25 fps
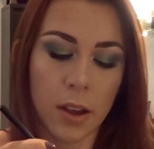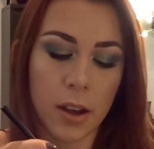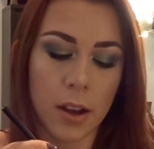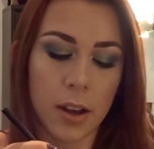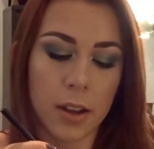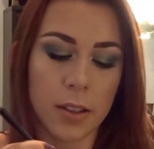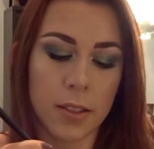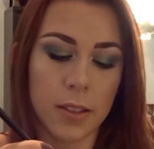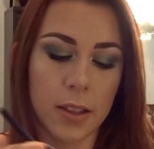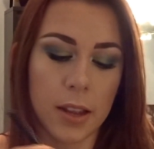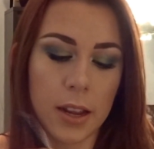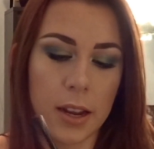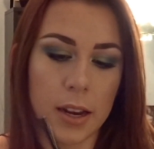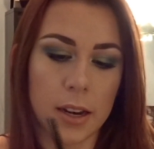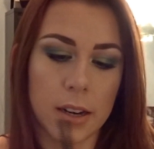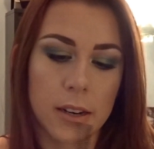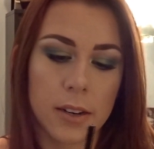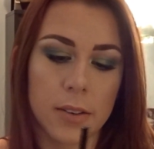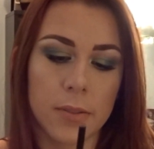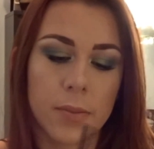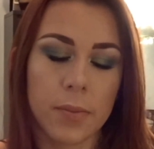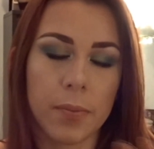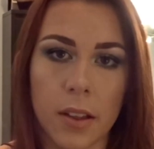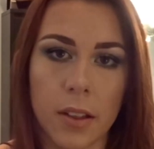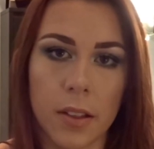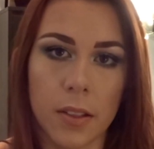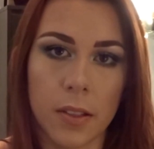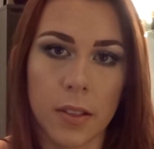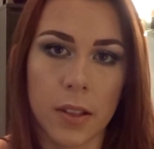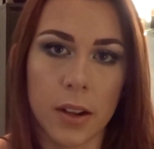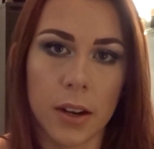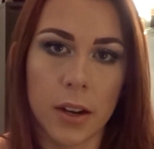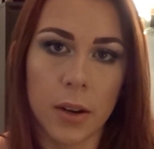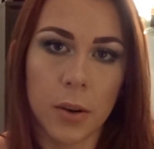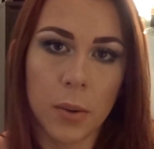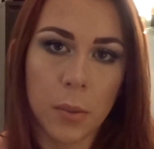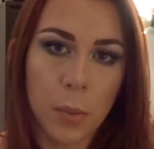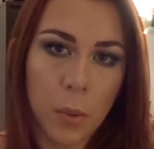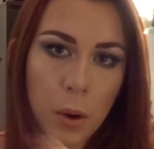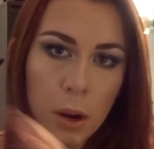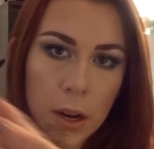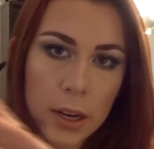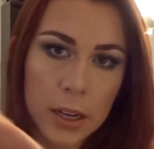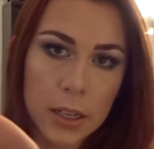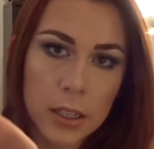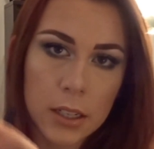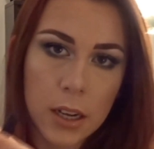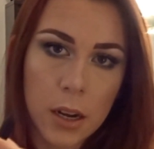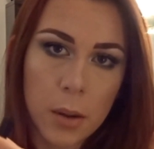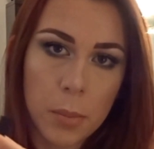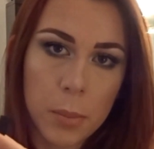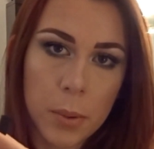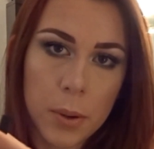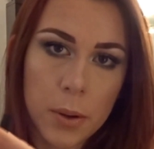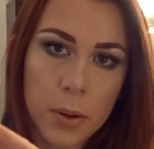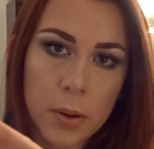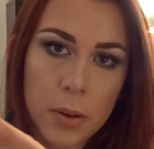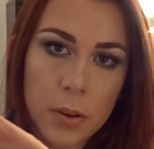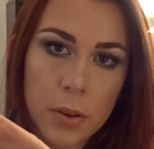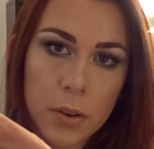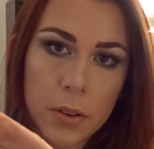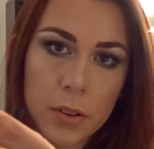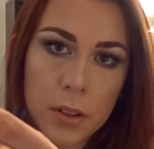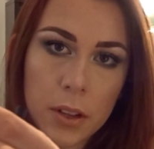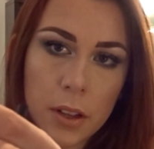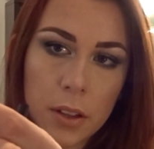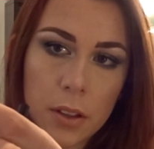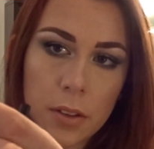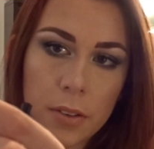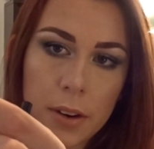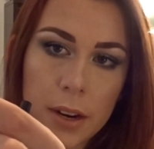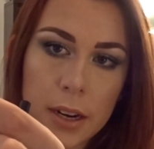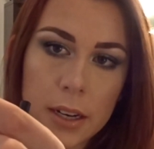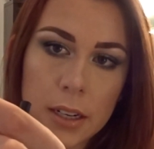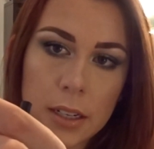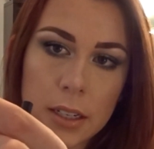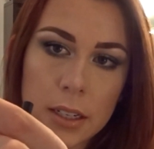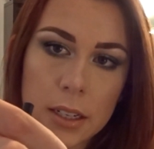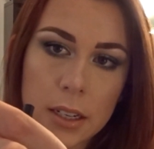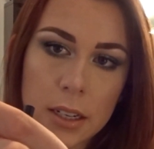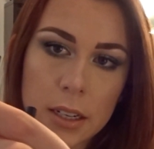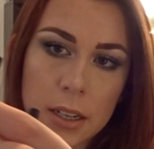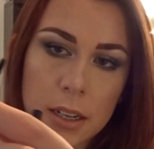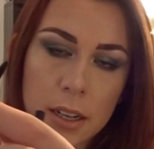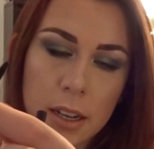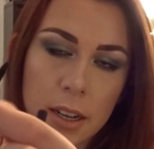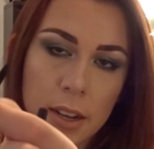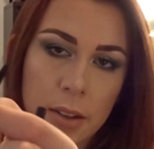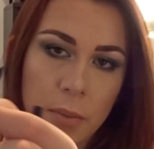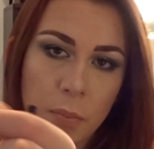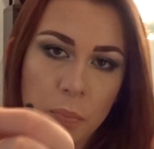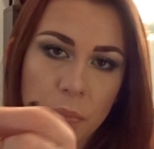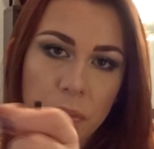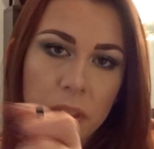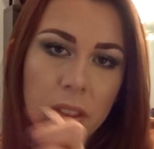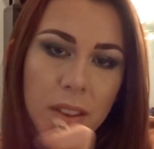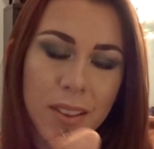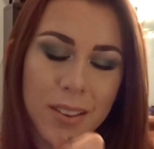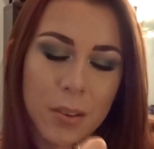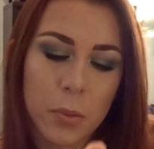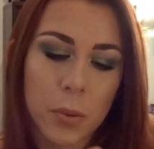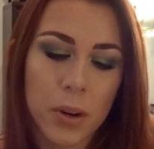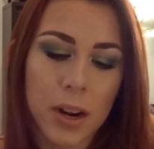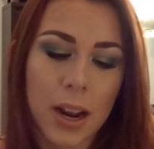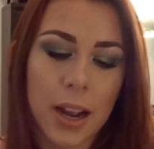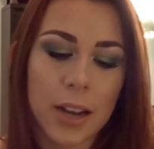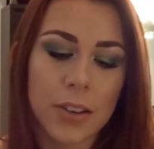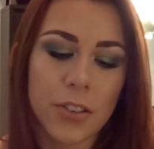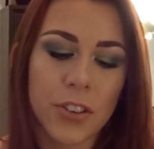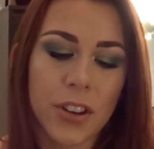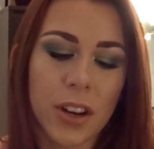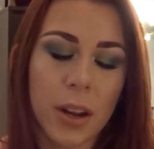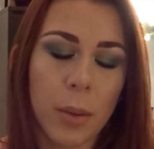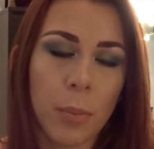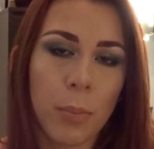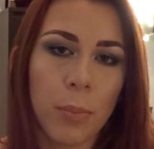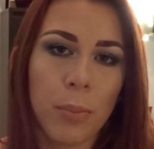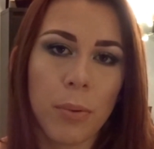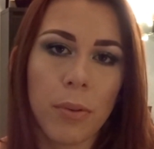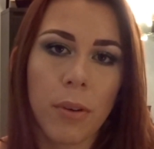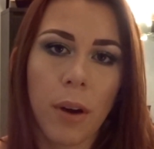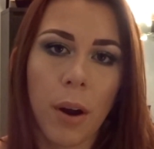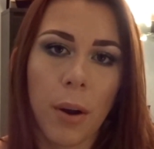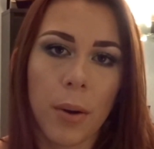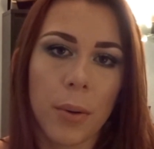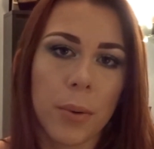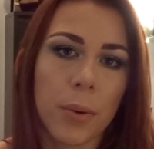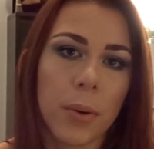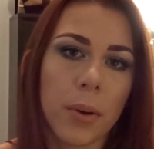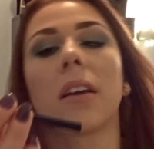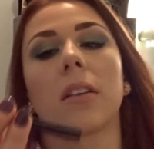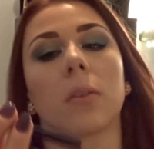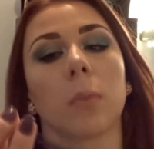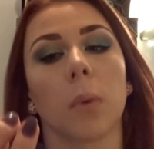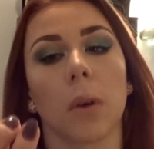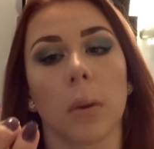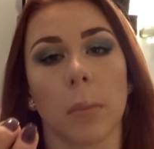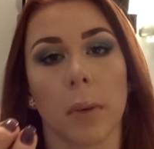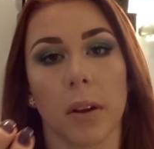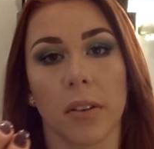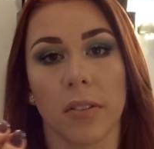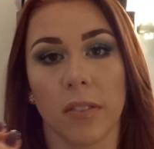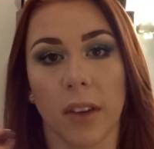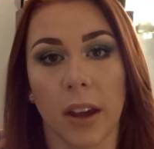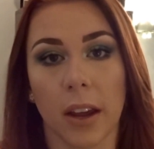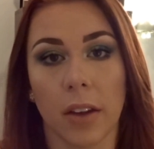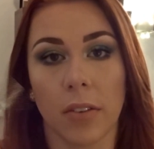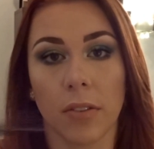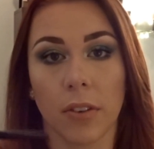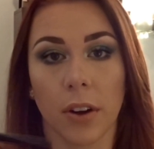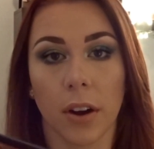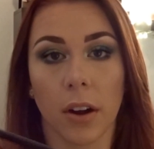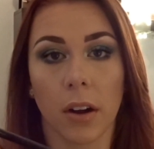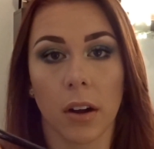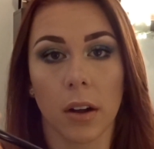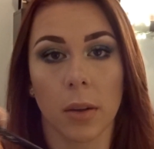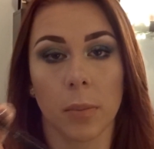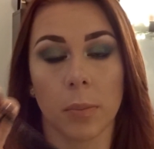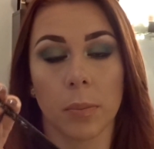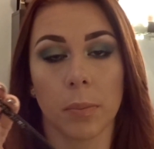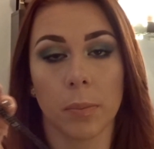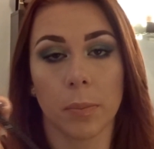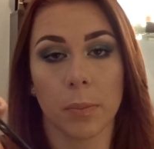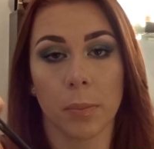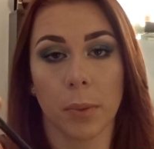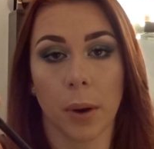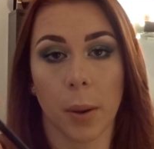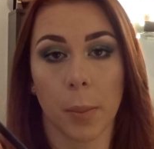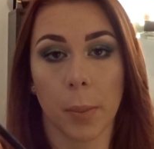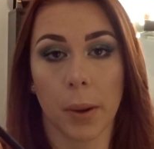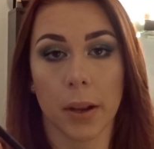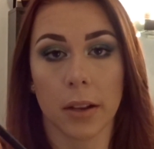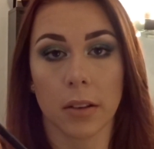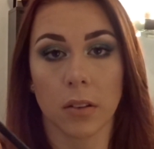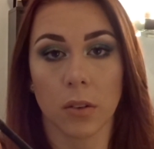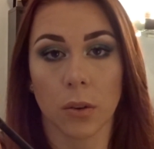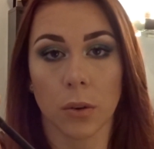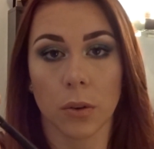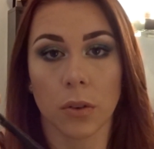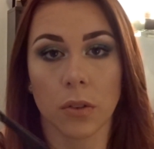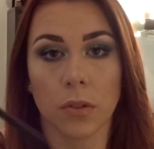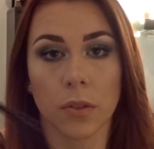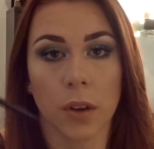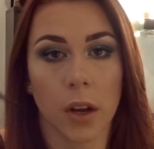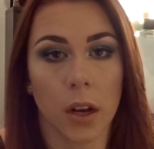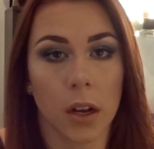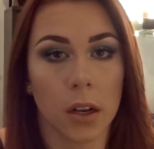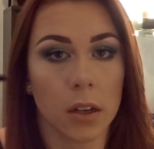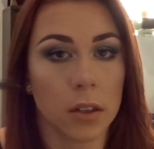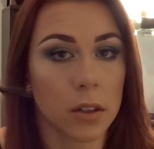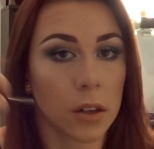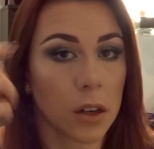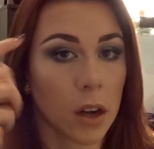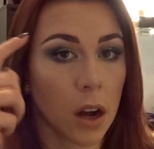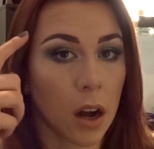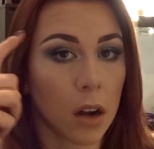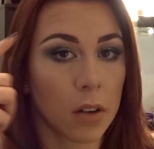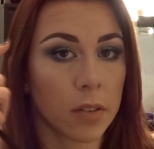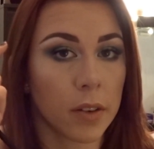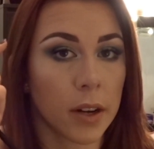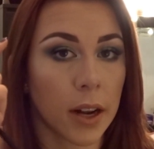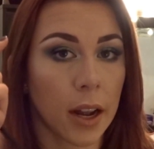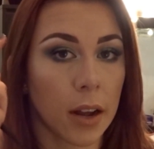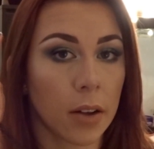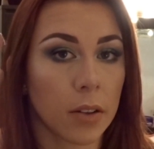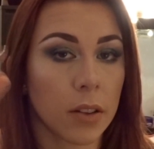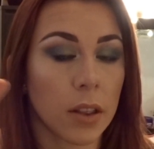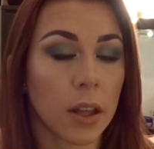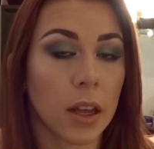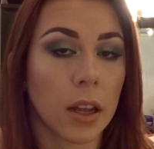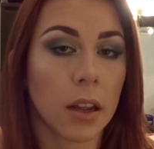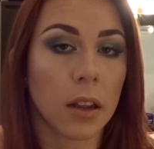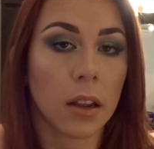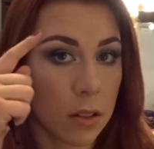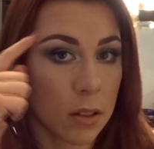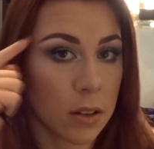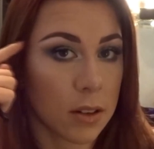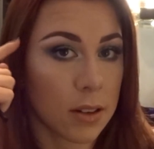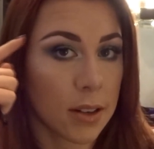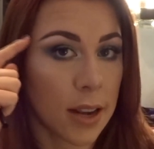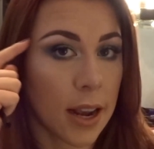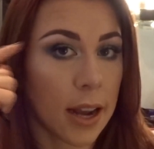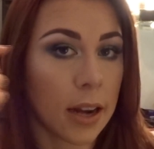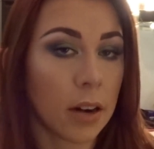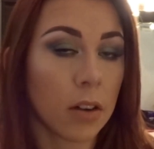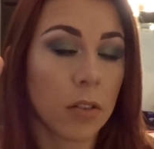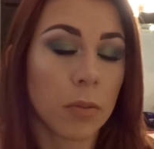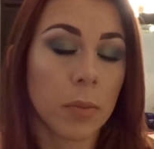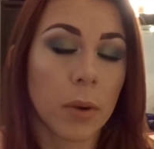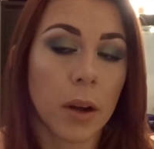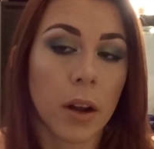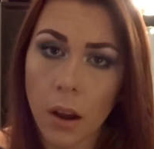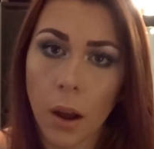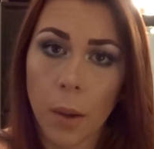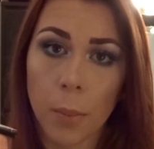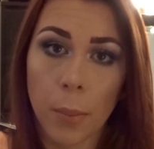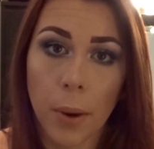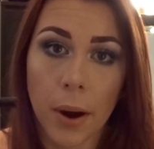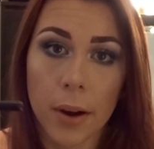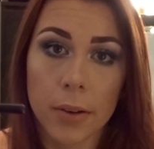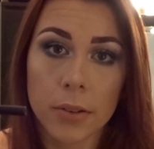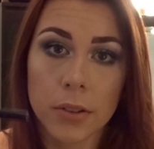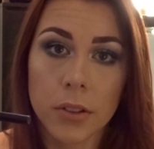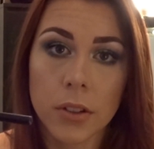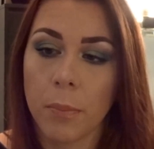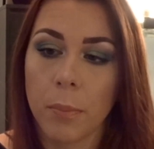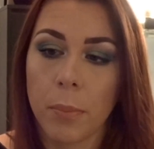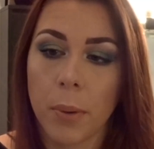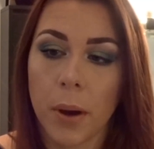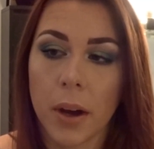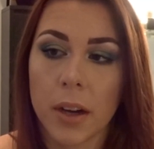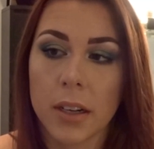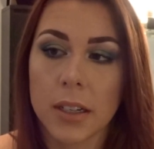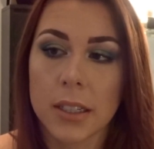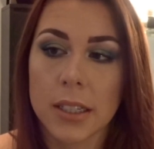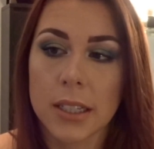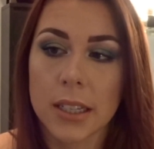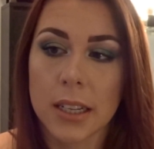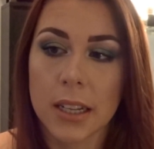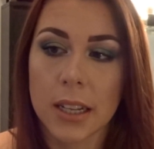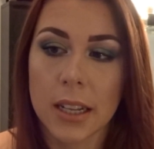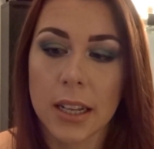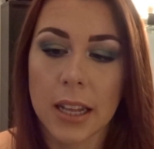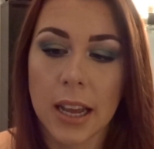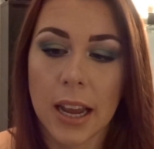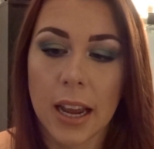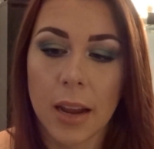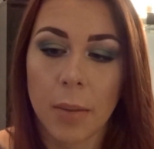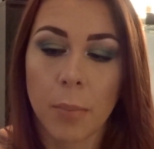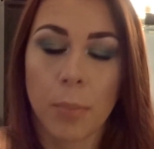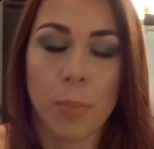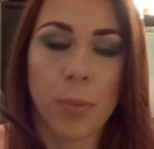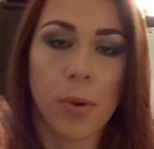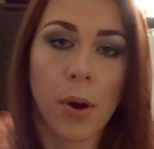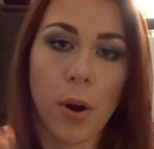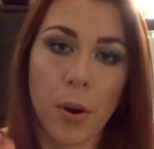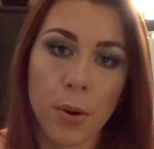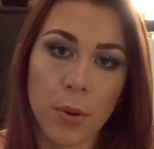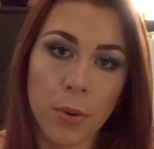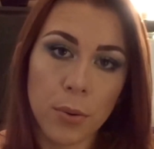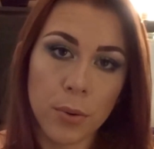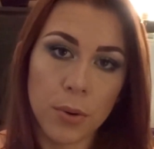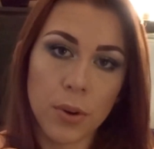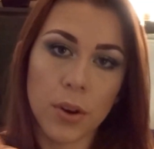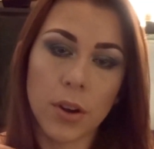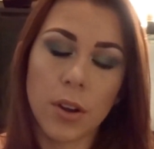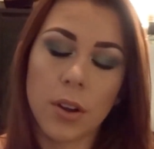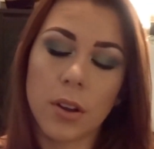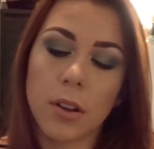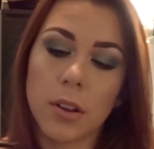and then a little wind up on the other end. This one actually broke. It's one of my favourite eyebrow pencils for carving out the tail of my eyebrows, but it broke